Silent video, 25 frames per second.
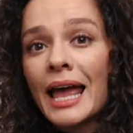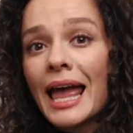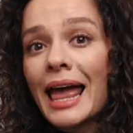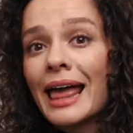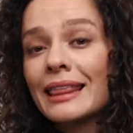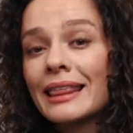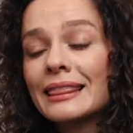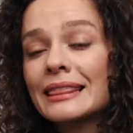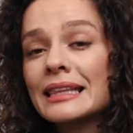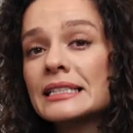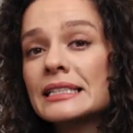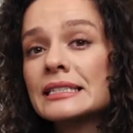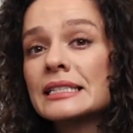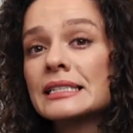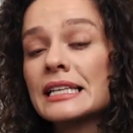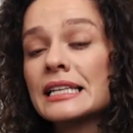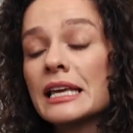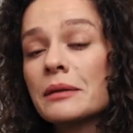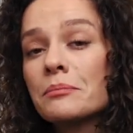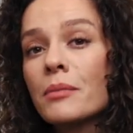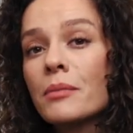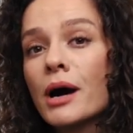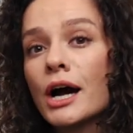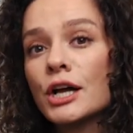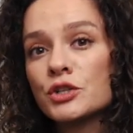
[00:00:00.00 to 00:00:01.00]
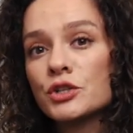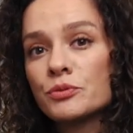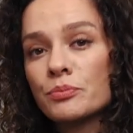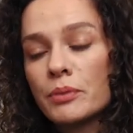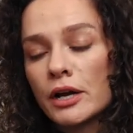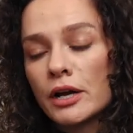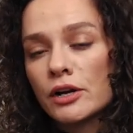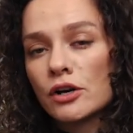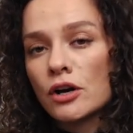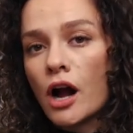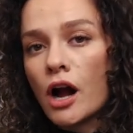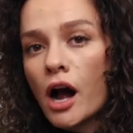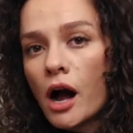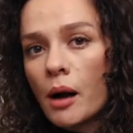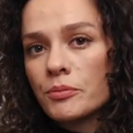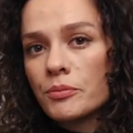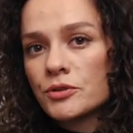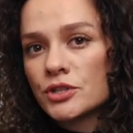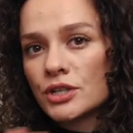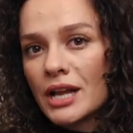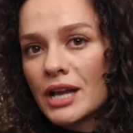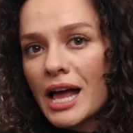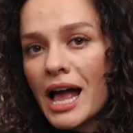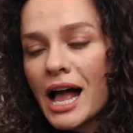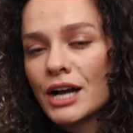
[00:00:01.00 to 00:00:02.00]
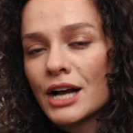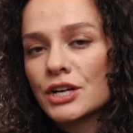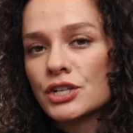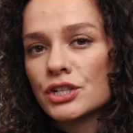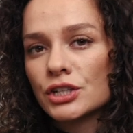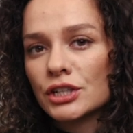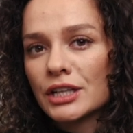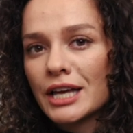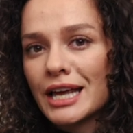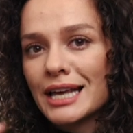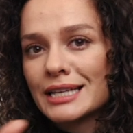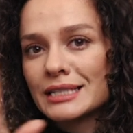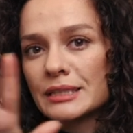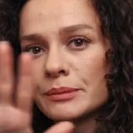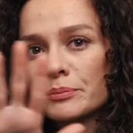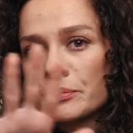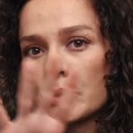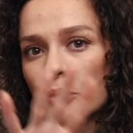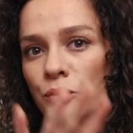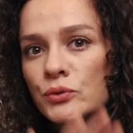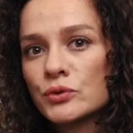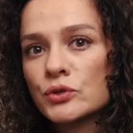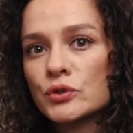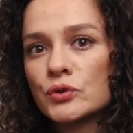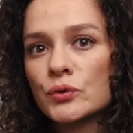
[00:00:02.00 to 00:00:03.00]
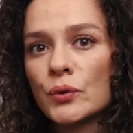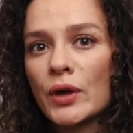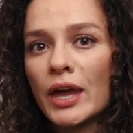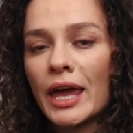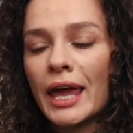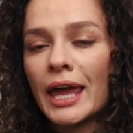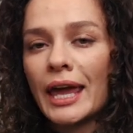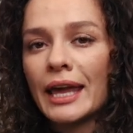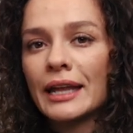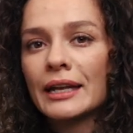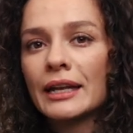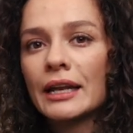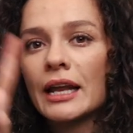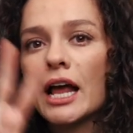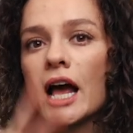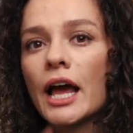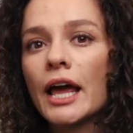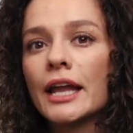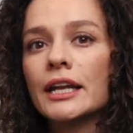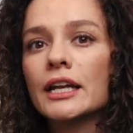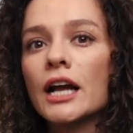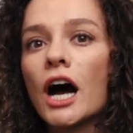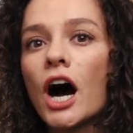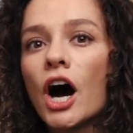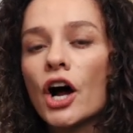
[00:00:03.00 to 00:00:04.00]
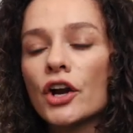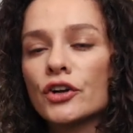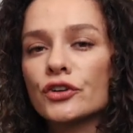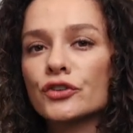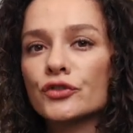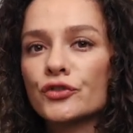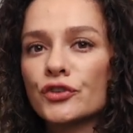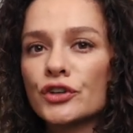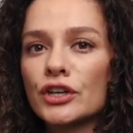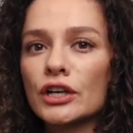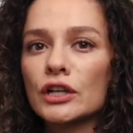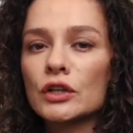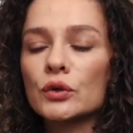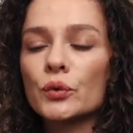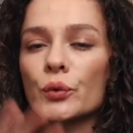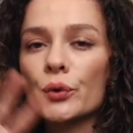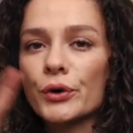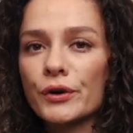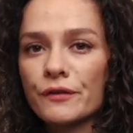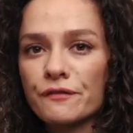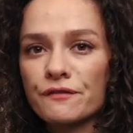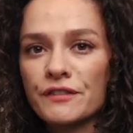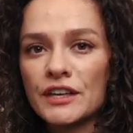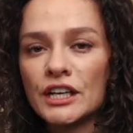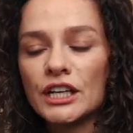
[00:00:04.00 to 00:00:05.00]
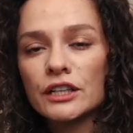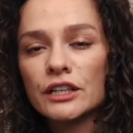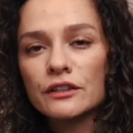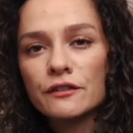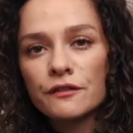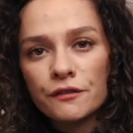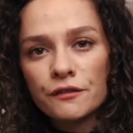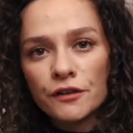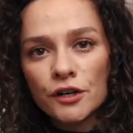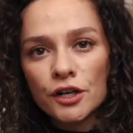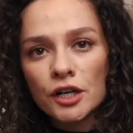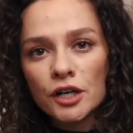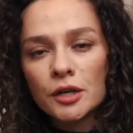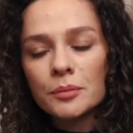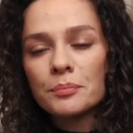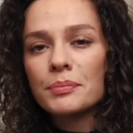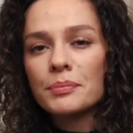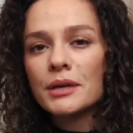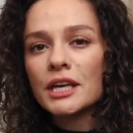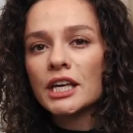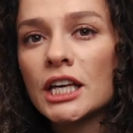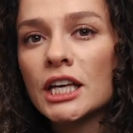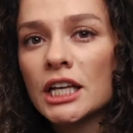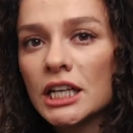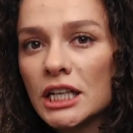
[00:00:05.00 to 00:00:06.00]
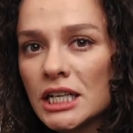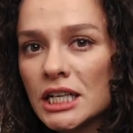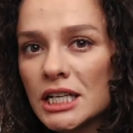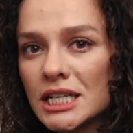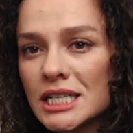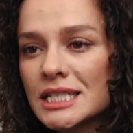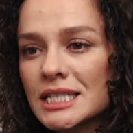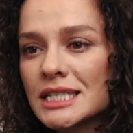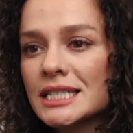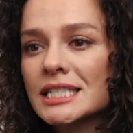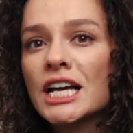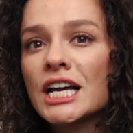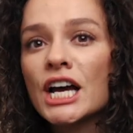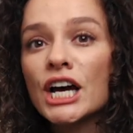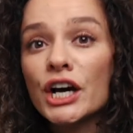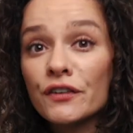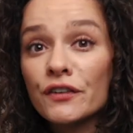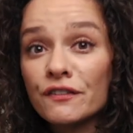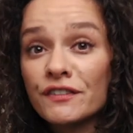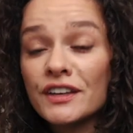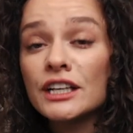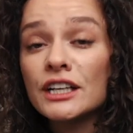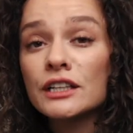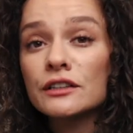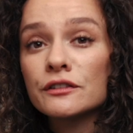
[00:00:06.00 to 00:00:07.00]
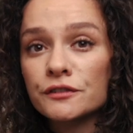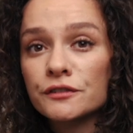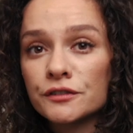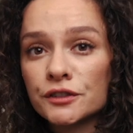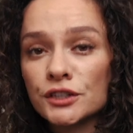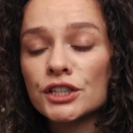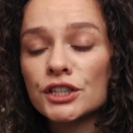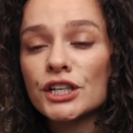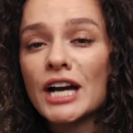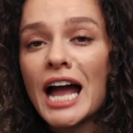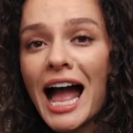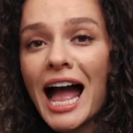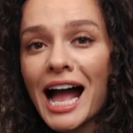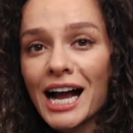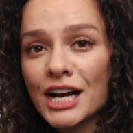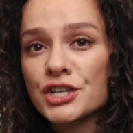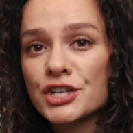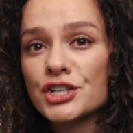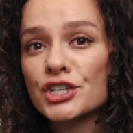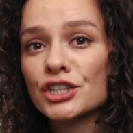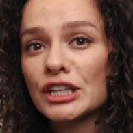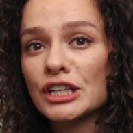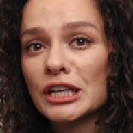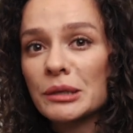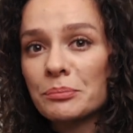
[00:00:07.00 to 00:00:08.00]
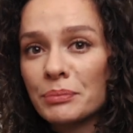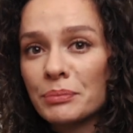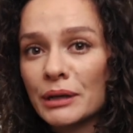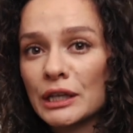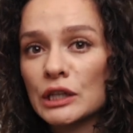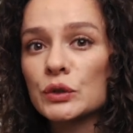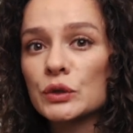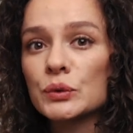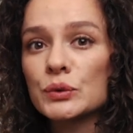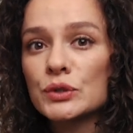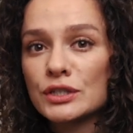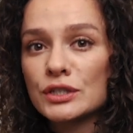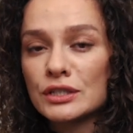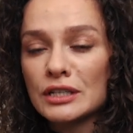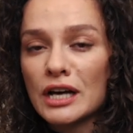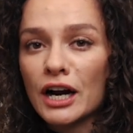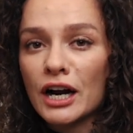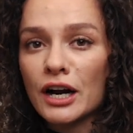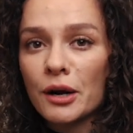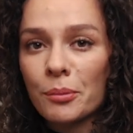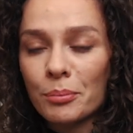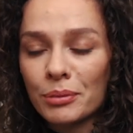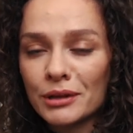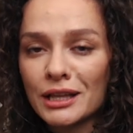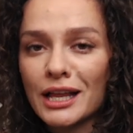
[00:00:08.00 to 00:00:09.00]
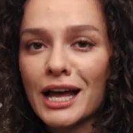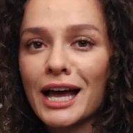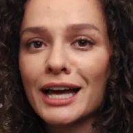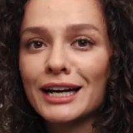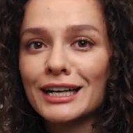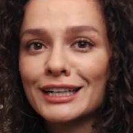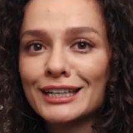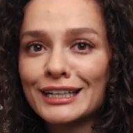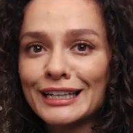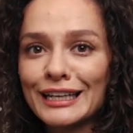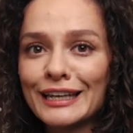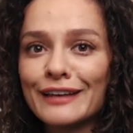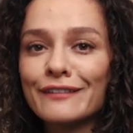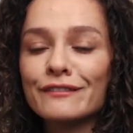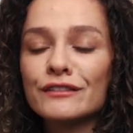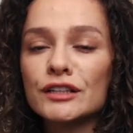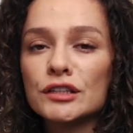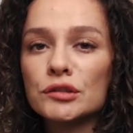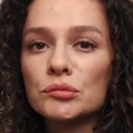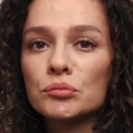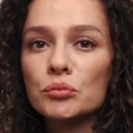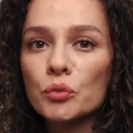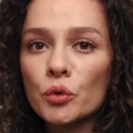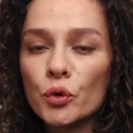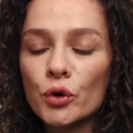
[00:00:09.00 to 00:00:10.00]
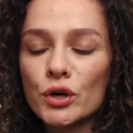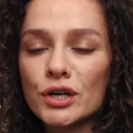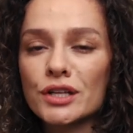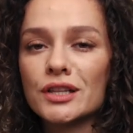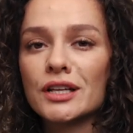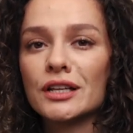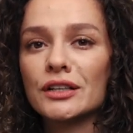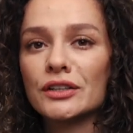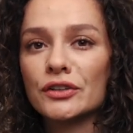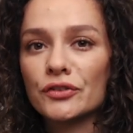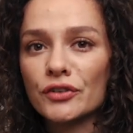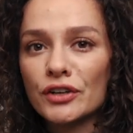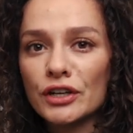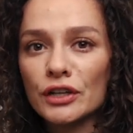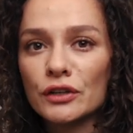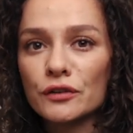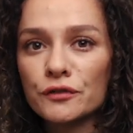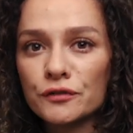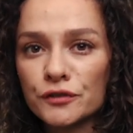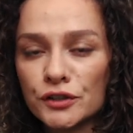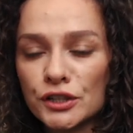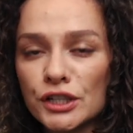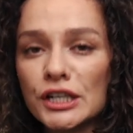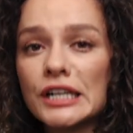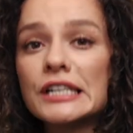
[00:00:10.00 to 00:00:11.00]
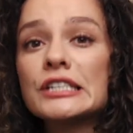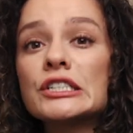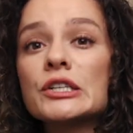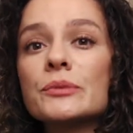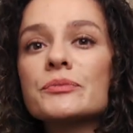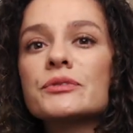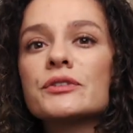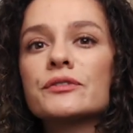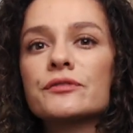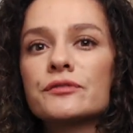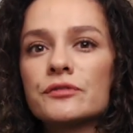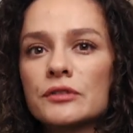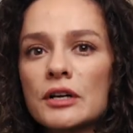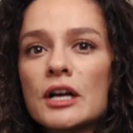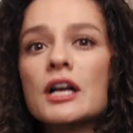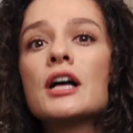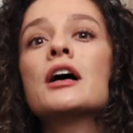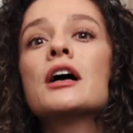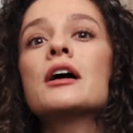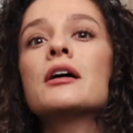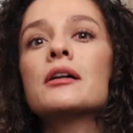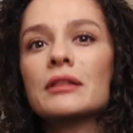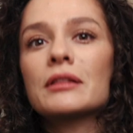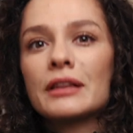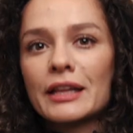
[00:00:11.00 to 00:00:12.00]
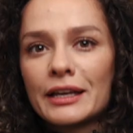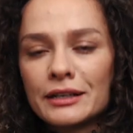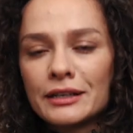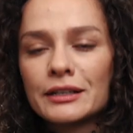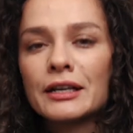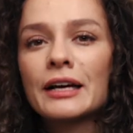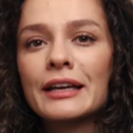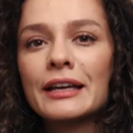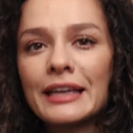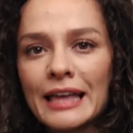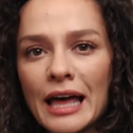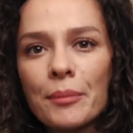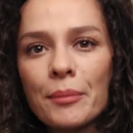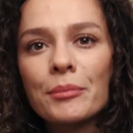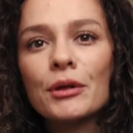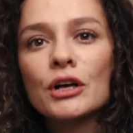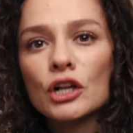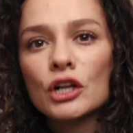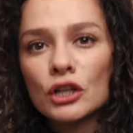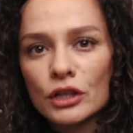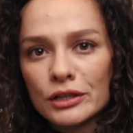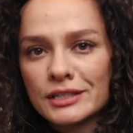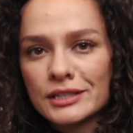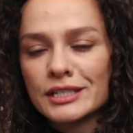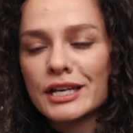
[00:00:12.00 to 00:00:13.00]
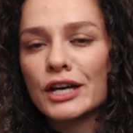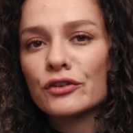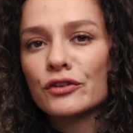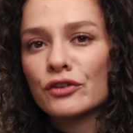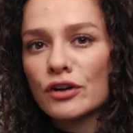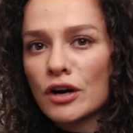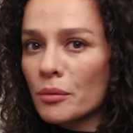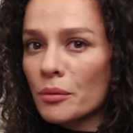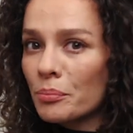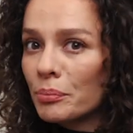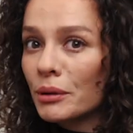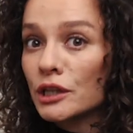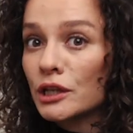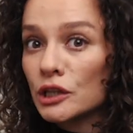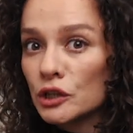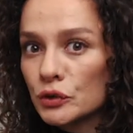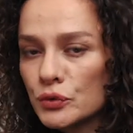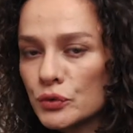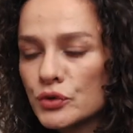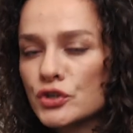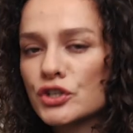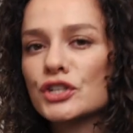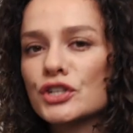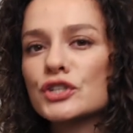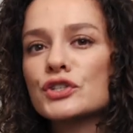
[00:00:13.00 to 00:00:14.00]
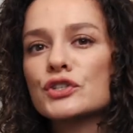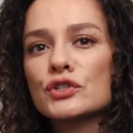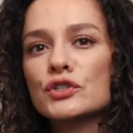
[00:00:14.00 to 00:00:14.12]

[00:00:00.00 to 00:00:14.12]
And this is a much better option actually, as opposed to an unreal or vegan fur, because vegan fur actually pollutes our planet even more than real fur in terms of like chemical, etc. pollution.